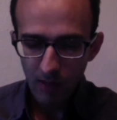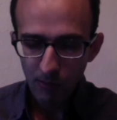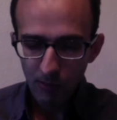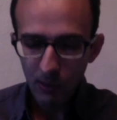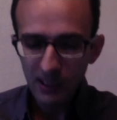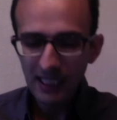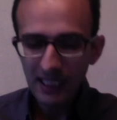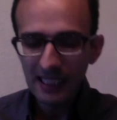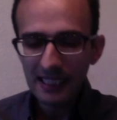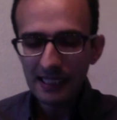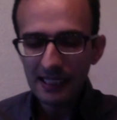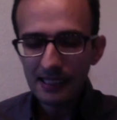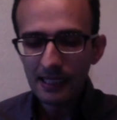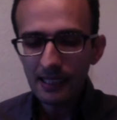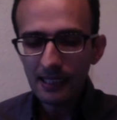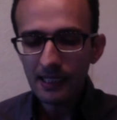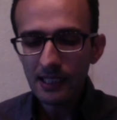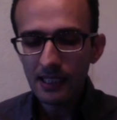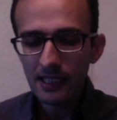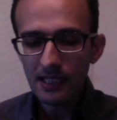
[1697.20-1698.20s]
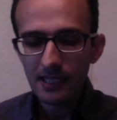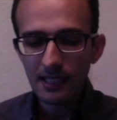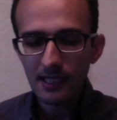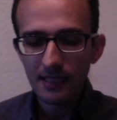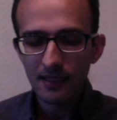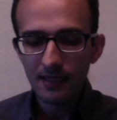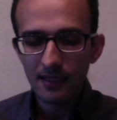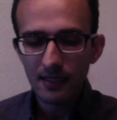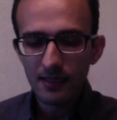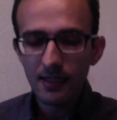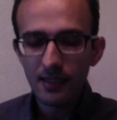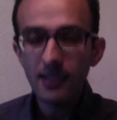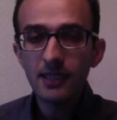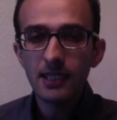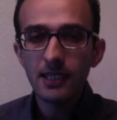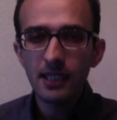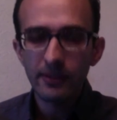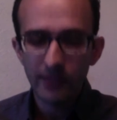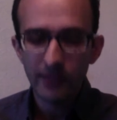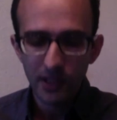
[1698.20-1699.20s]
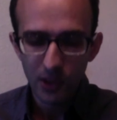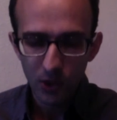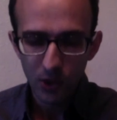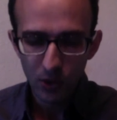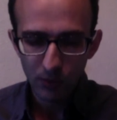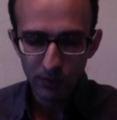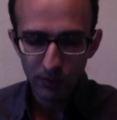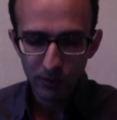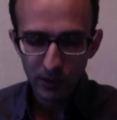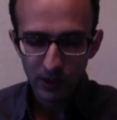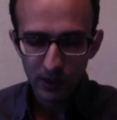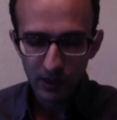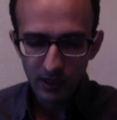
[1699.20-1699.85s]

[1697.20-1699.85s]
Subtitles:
But an intelligence that does not develop